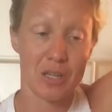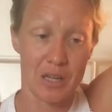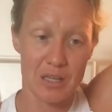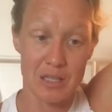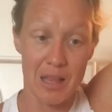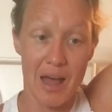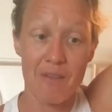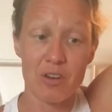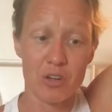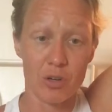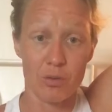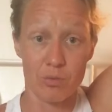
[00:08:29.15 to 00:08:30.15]
because
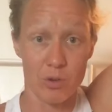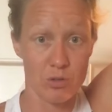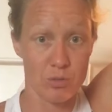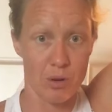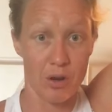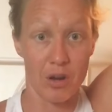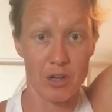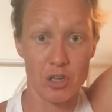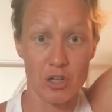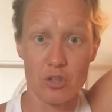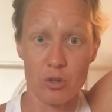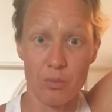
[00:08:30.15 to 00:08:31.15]
lavender and rosemary are
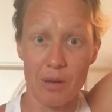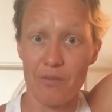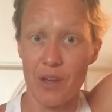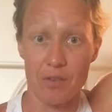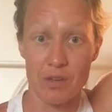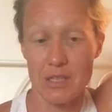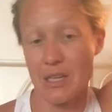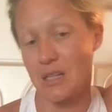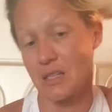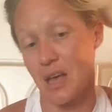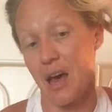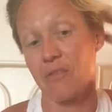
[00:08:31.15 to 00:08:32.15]
actually two of my favorite
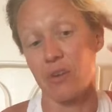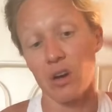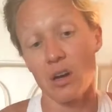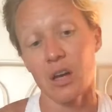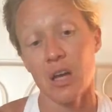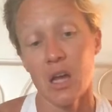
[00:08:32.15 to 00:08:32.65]
scents ever.